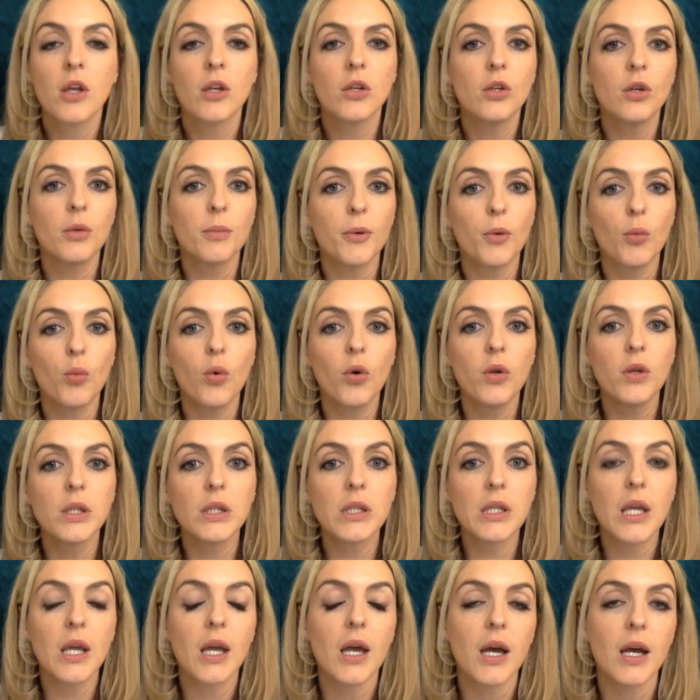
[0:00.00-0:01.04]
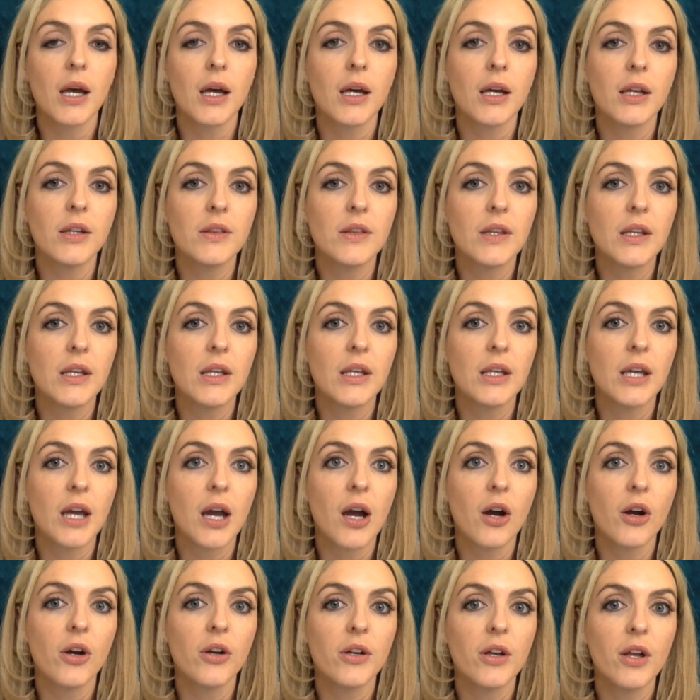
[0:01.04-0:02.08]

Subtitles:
Number one, they are